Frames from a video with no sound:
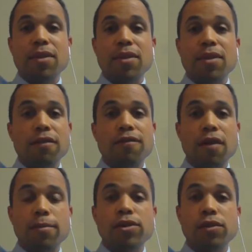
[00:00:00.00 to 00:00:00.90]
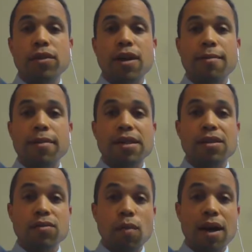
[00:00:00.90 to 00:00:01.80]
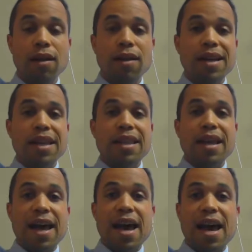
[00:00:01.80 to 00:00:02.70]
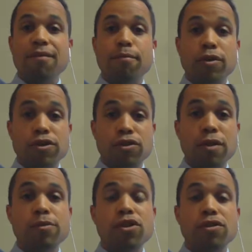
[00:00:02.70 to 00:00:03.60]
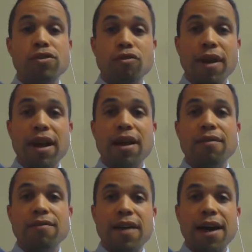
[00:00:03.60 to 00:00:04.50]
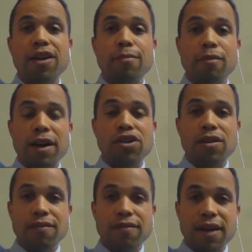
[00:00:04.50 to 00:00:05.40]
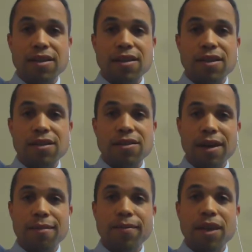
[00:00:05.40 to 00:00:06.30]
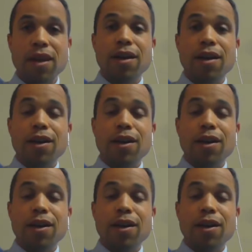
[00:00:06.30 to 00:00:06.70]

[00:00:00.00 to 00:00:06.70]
Um, there are other pharmaceutical companies as well that have prescription-grade vacuum erection devices, okay?